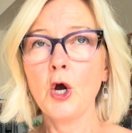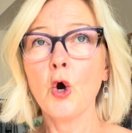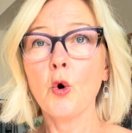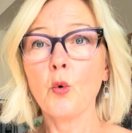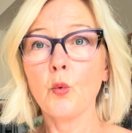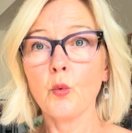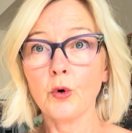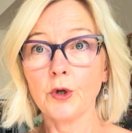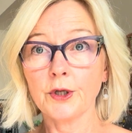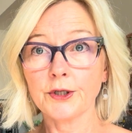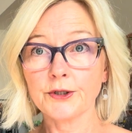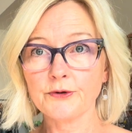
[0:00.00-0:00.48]

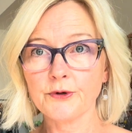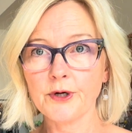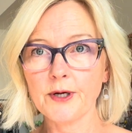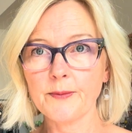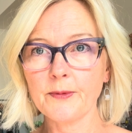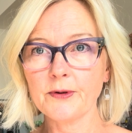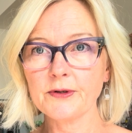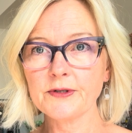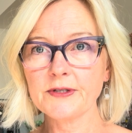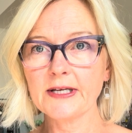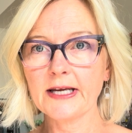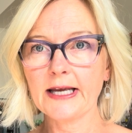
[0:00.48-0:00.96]
Wool
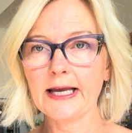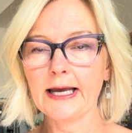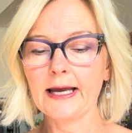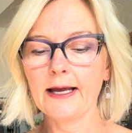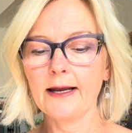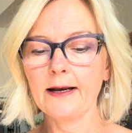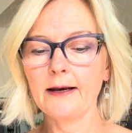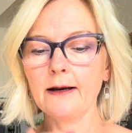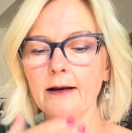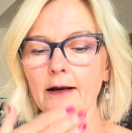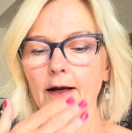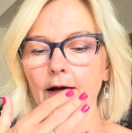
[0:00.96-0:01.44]
Dreamers
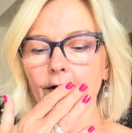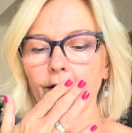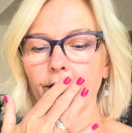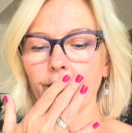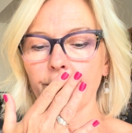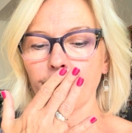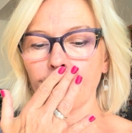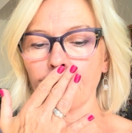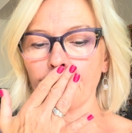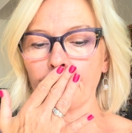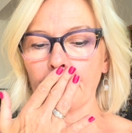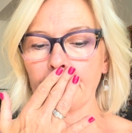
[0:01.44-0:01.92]
again.
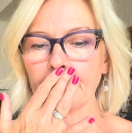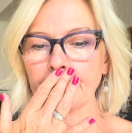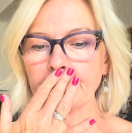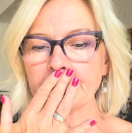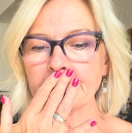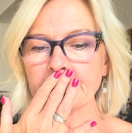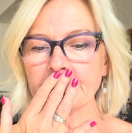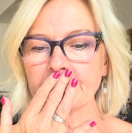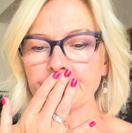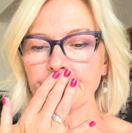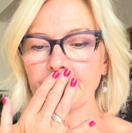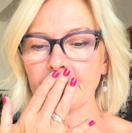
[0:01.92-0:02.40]
Their
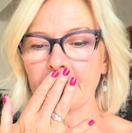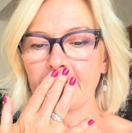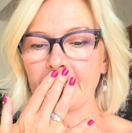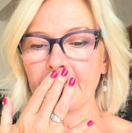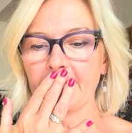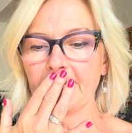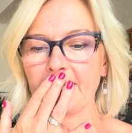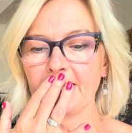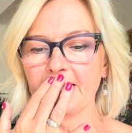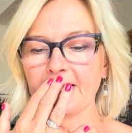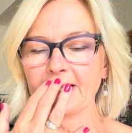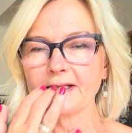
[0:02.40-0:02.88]

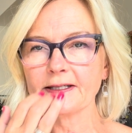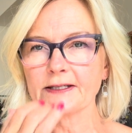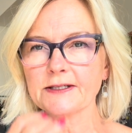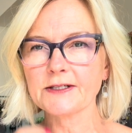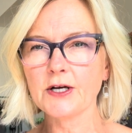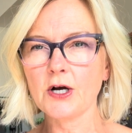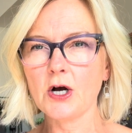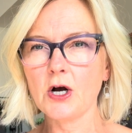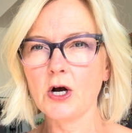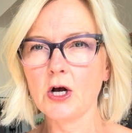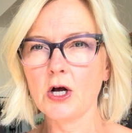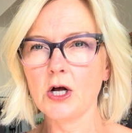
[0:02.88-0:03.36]
unspun is
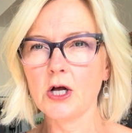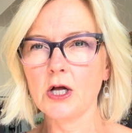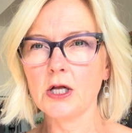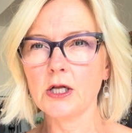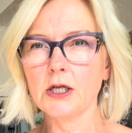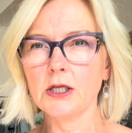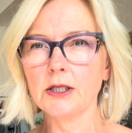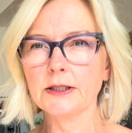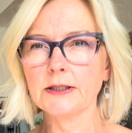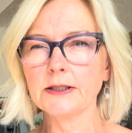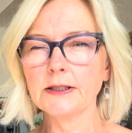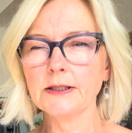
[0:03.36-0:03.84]

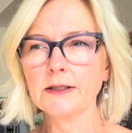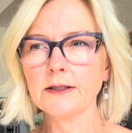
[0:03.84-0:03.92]
called